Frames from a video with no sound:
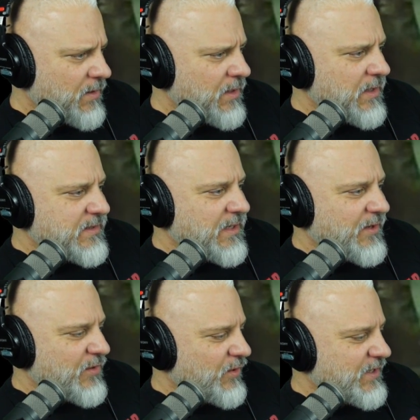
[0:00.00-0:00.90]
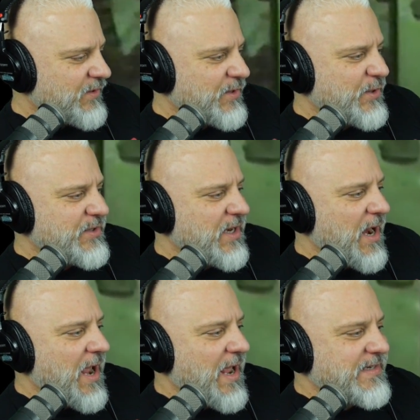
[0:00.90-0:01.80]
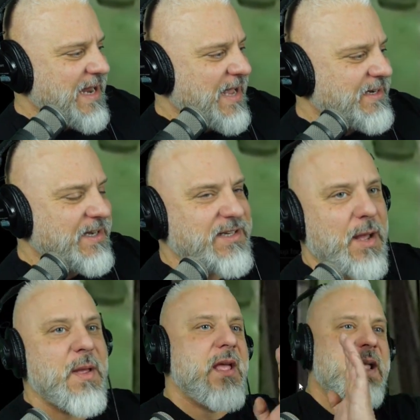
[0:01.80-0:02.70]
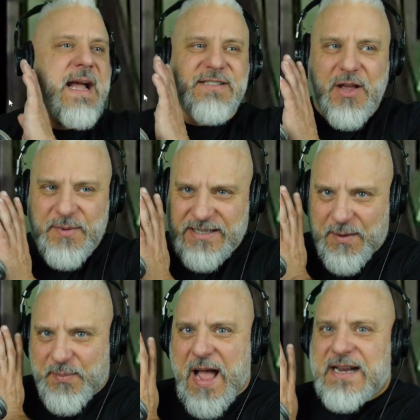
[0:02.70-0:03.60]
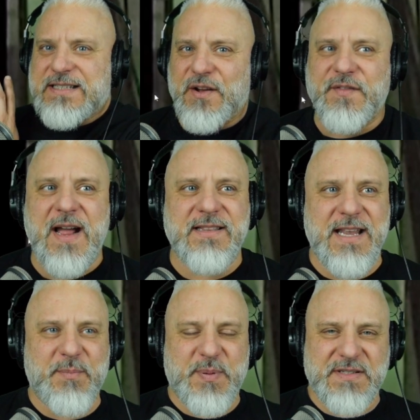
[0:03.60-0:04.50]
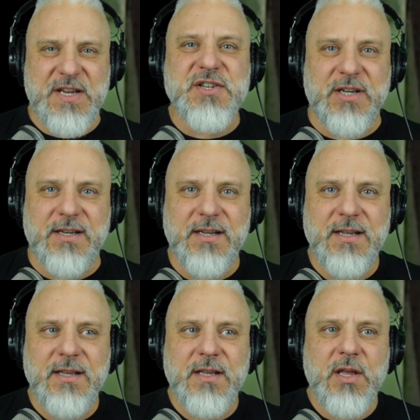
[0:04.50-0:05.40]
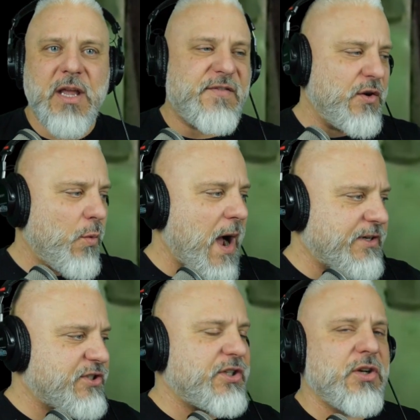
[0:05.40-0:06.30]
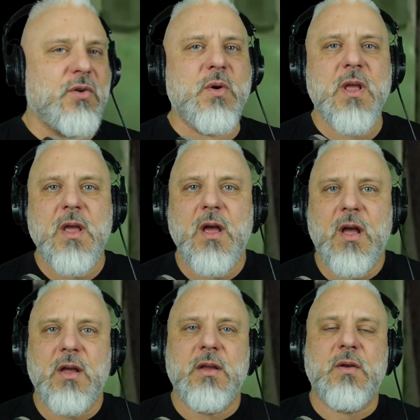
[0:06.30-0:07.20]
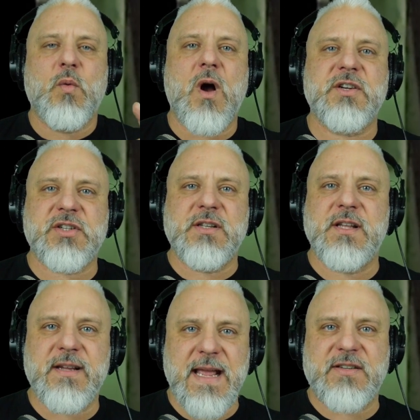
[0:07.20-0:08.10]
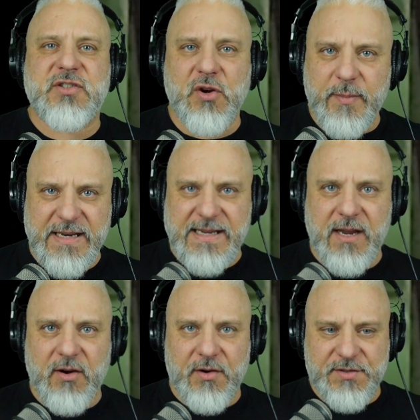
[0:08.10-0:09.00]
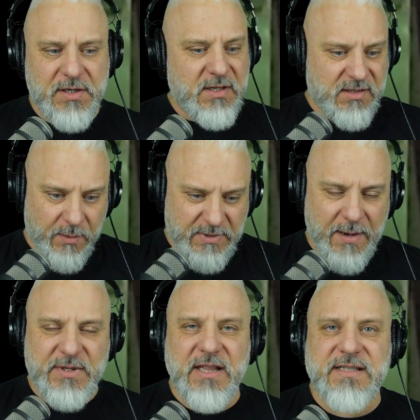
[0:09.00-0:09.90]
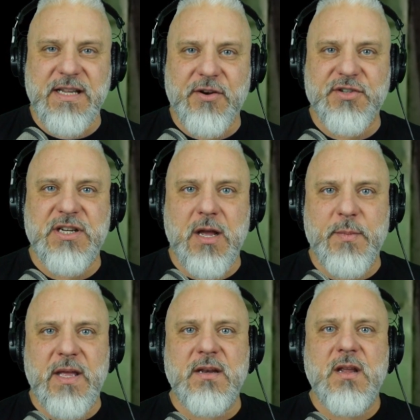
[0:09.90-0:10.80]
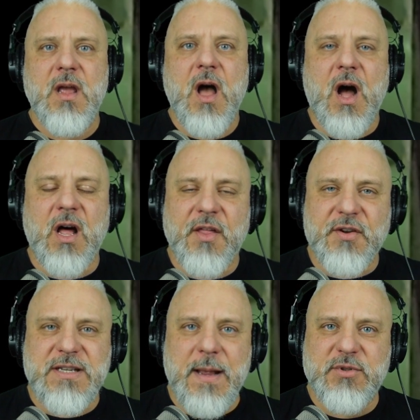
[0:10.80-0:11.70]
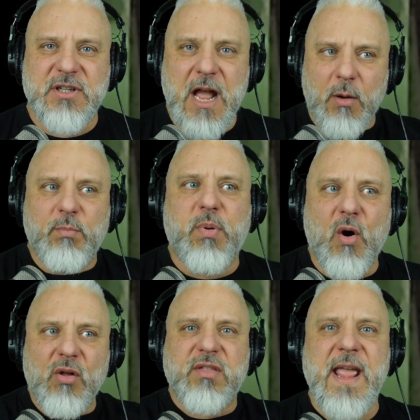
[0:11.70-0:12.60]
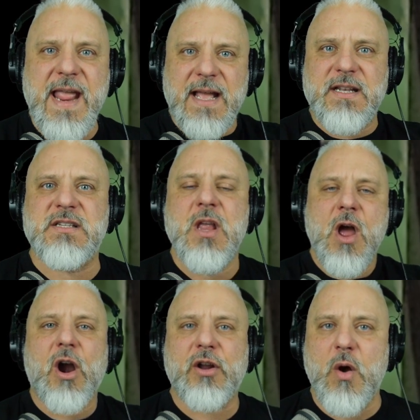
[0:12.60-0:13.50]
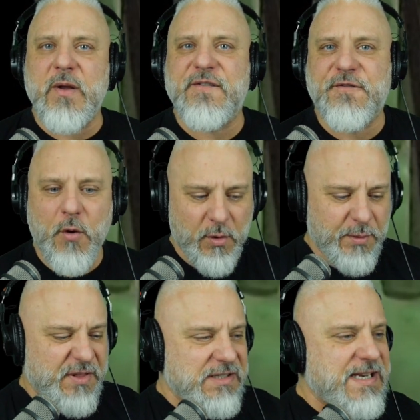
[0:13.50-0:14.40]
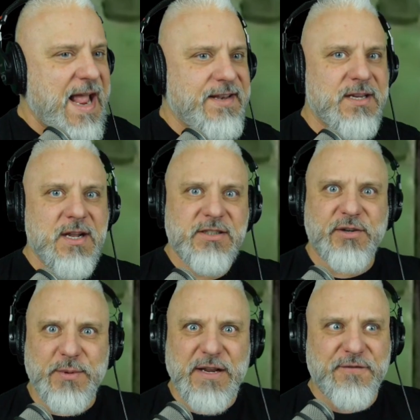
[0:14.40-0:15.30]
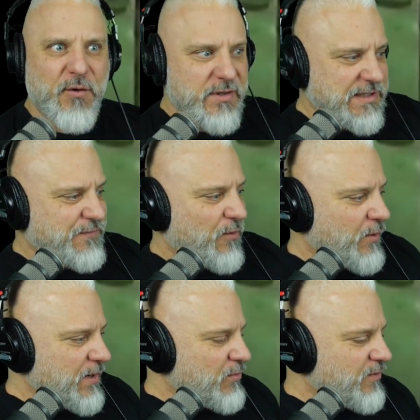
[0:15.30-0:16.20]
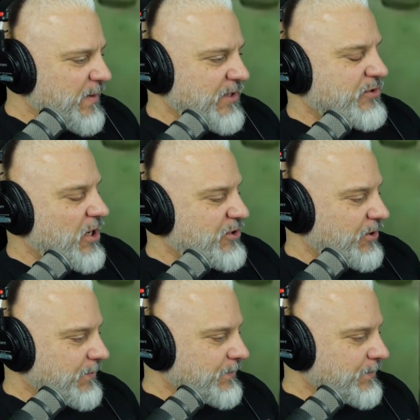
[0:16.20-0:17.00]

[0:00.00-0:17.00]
See, look where his hand ends up. Yeah, it's almost like a pak sao violated position. If you watch too, Wang Shenglong has so many gears. Sometimes he lets the energy come in. Other times, look how both hands are going forward with intent to reinforce his forwarding movement and structure.